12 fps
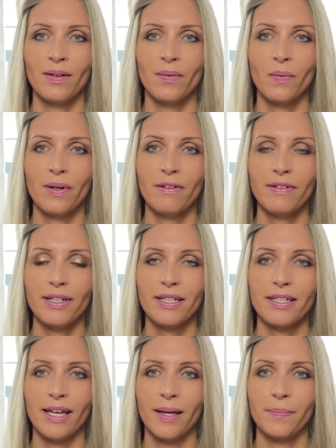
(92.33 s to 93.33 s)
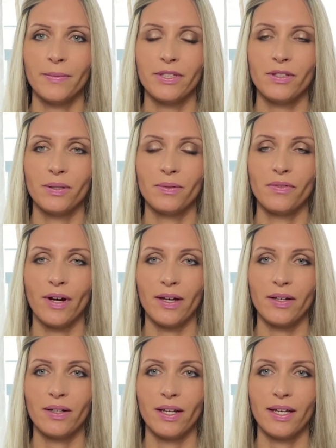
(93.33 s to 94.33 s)
with an attempt to
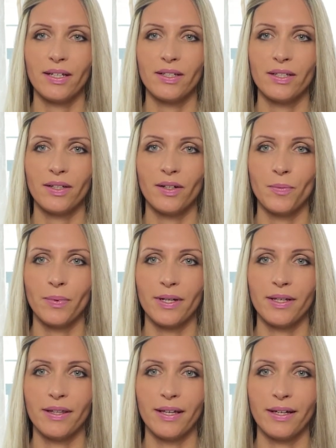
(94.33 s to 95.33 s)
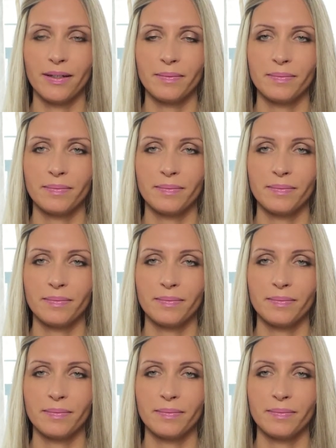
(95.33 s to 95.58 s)
regulate your breathing.